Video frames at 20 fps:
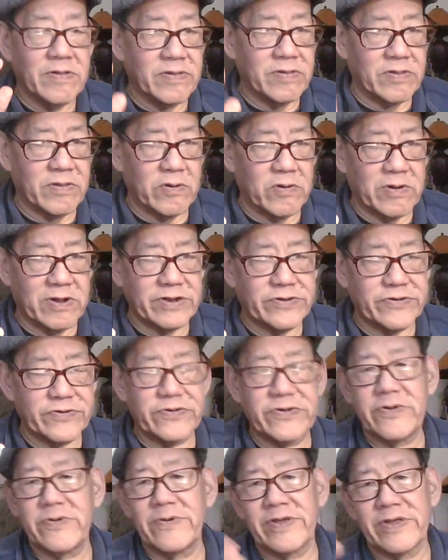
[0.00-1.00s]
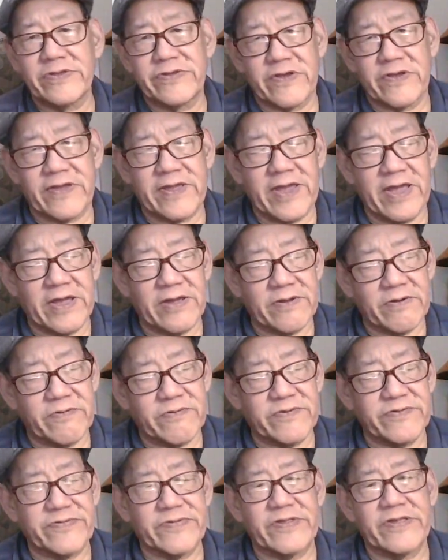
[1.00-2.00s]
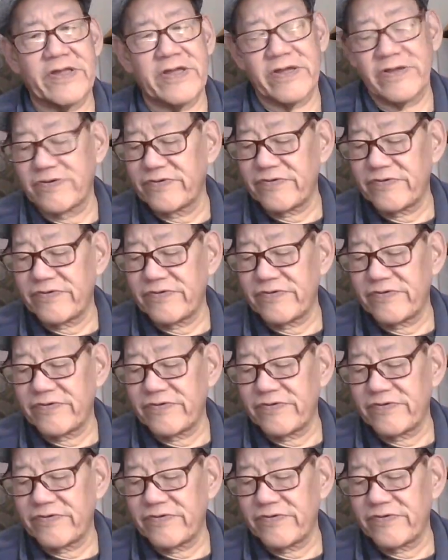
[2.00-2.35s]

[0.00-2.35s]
Know what you're doing. Check out Chris Leon.